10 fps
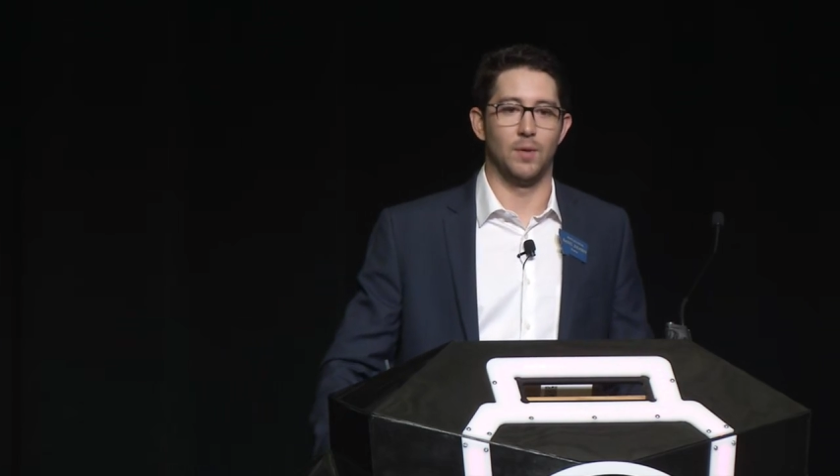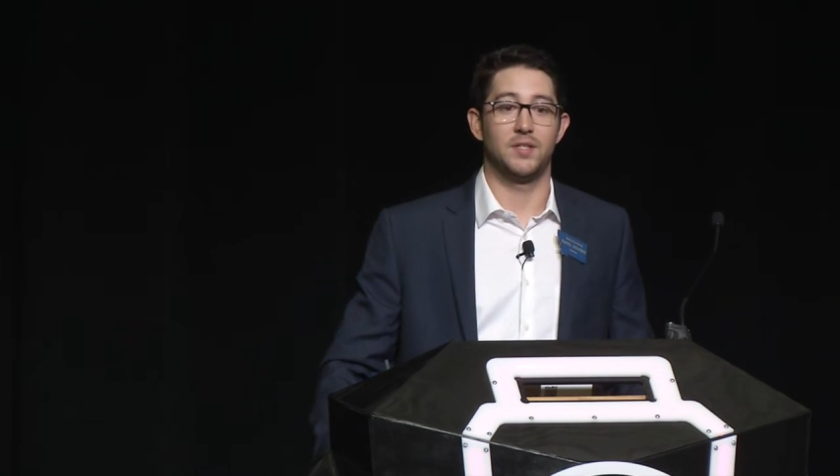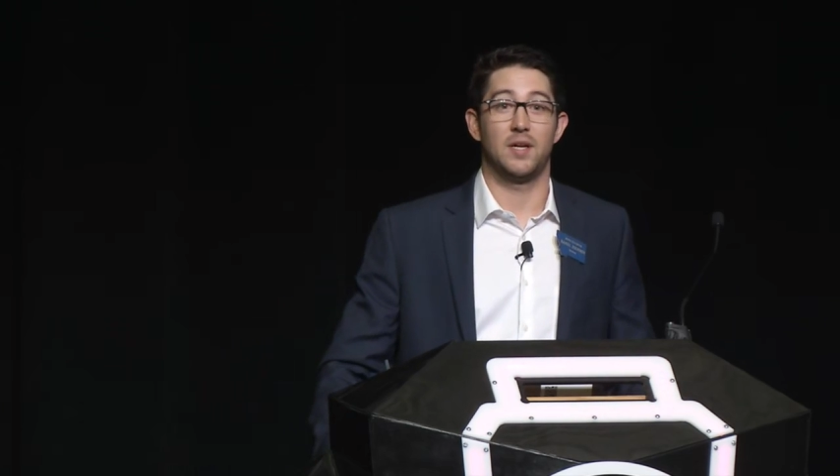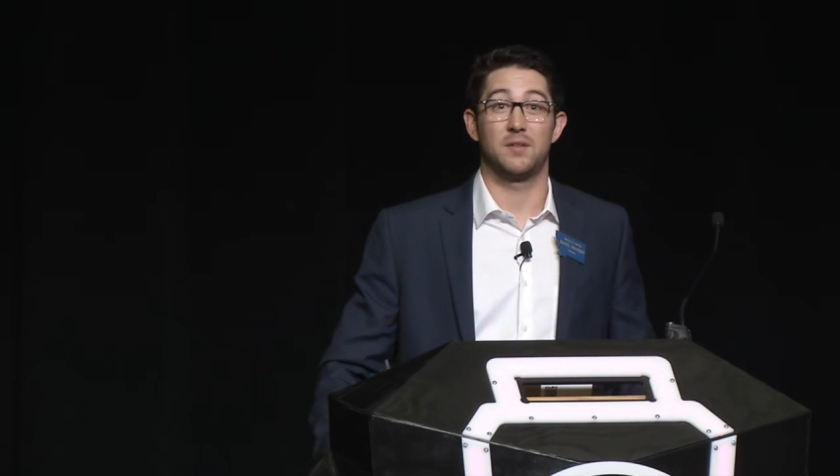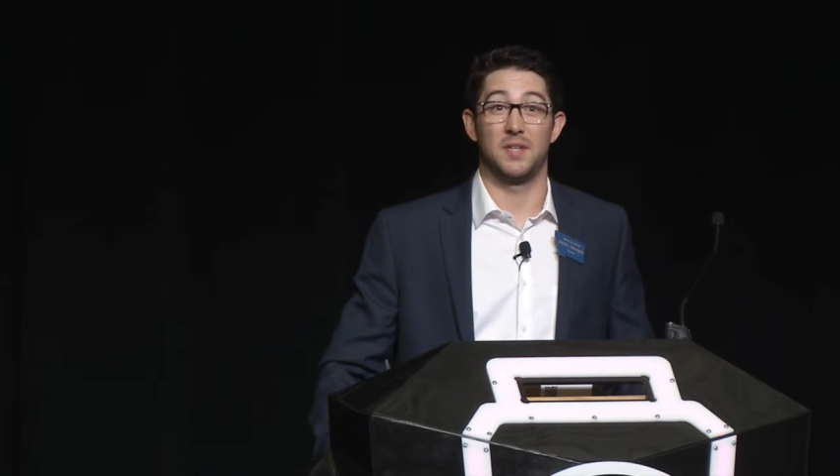
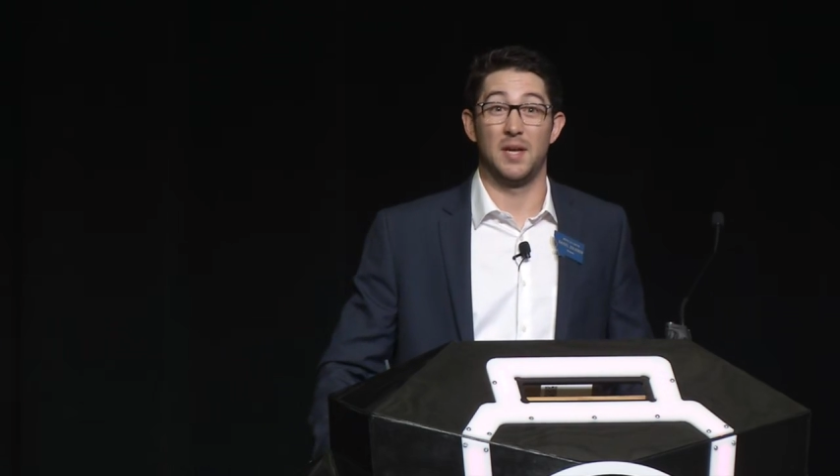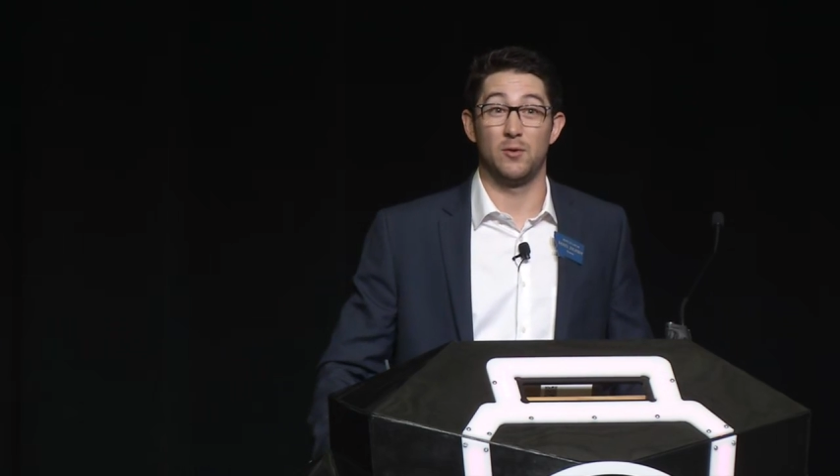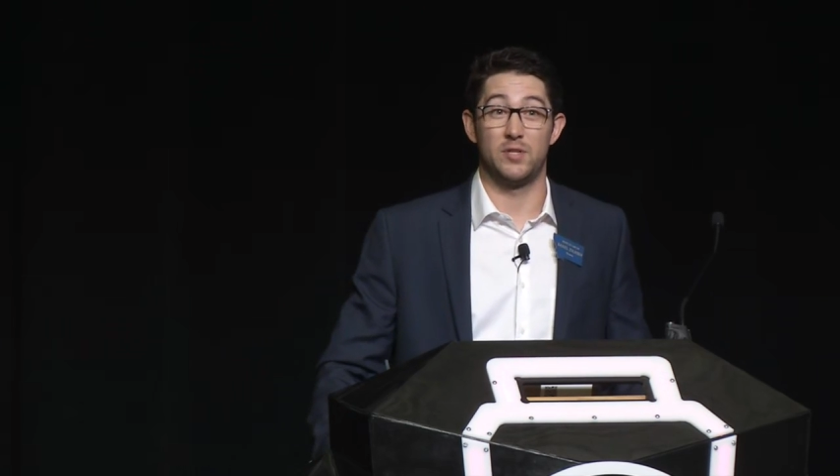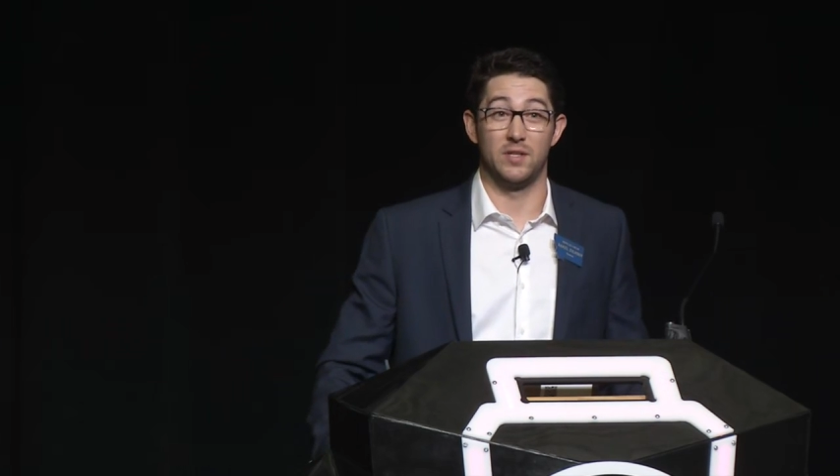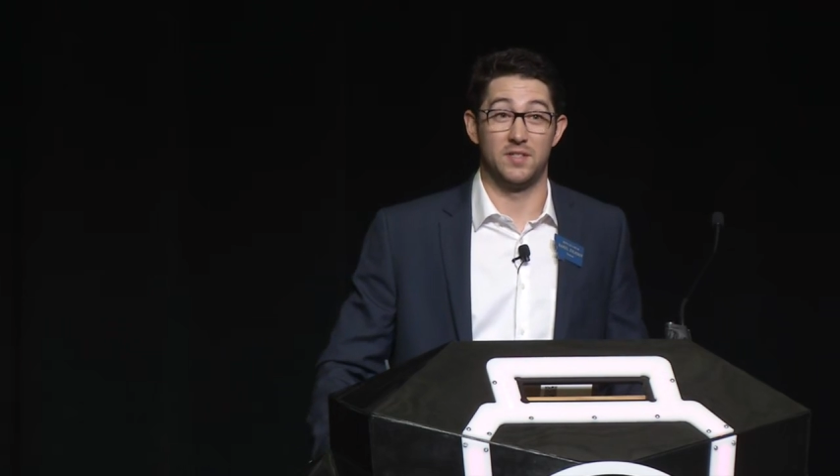Montana's an
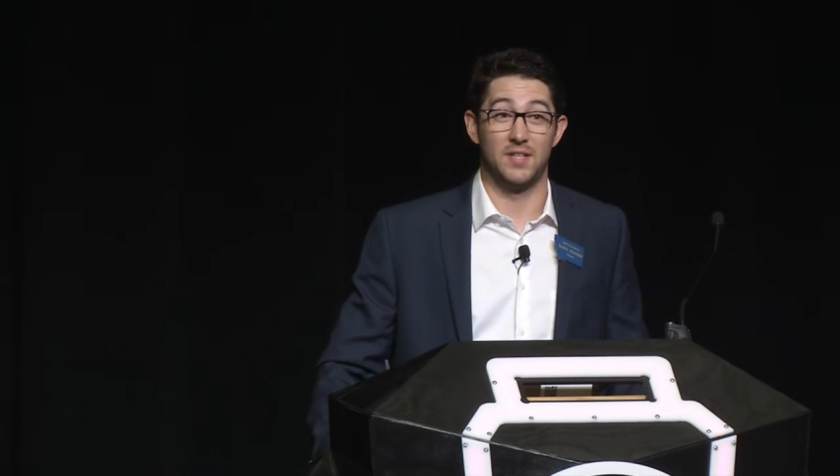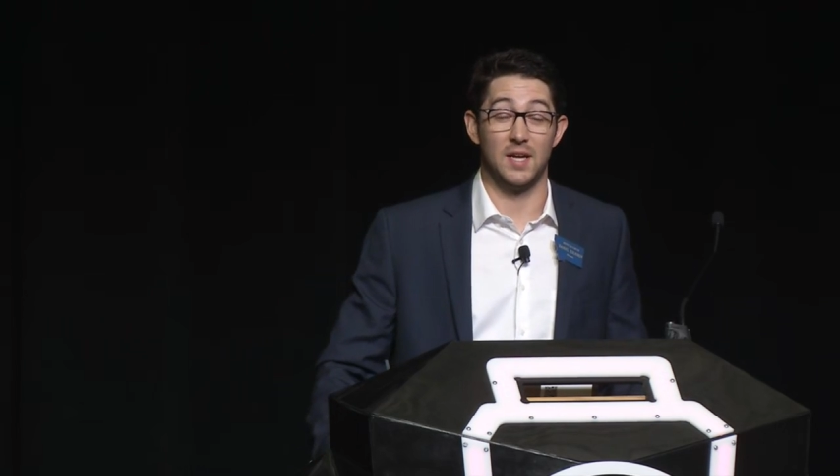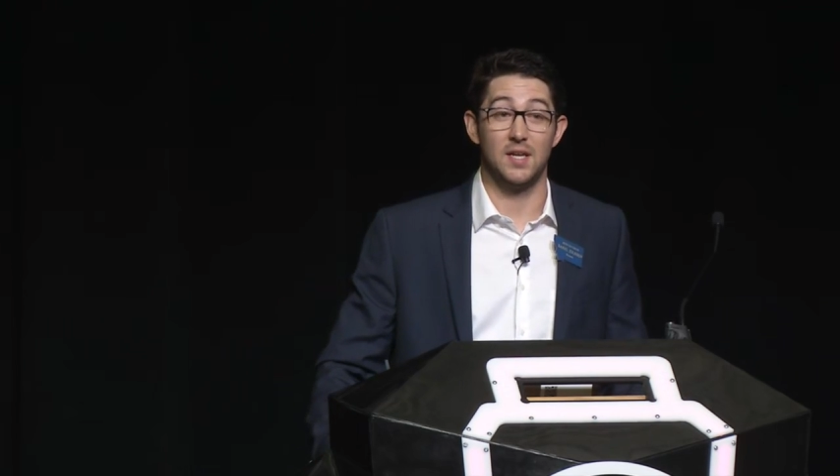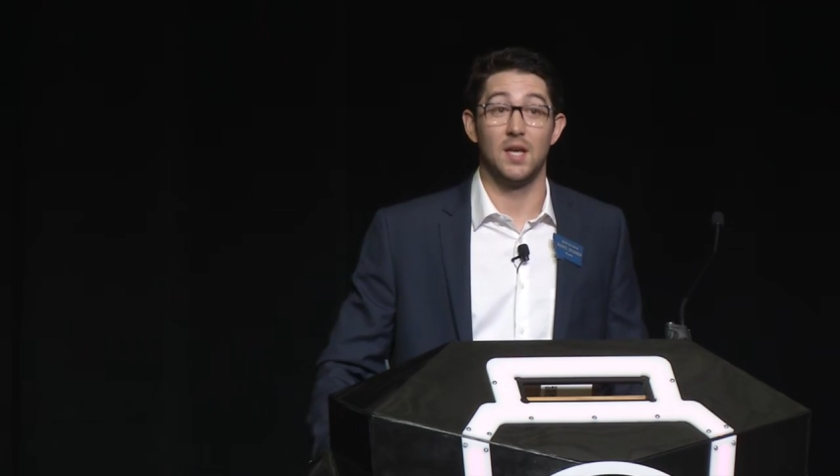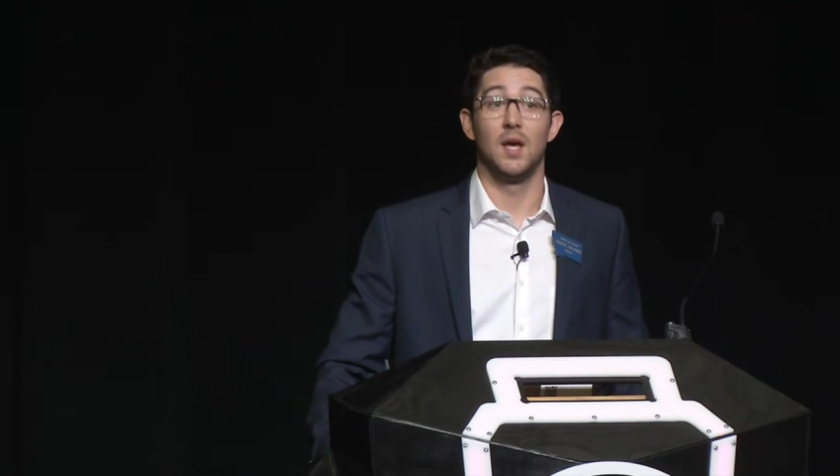energy
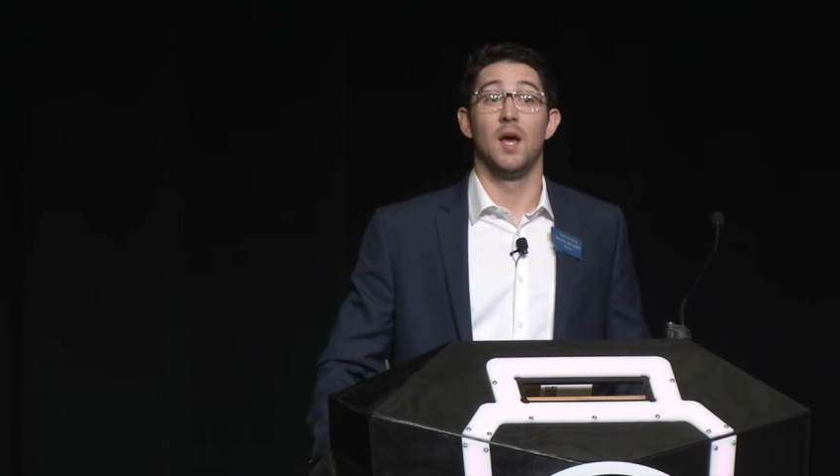state.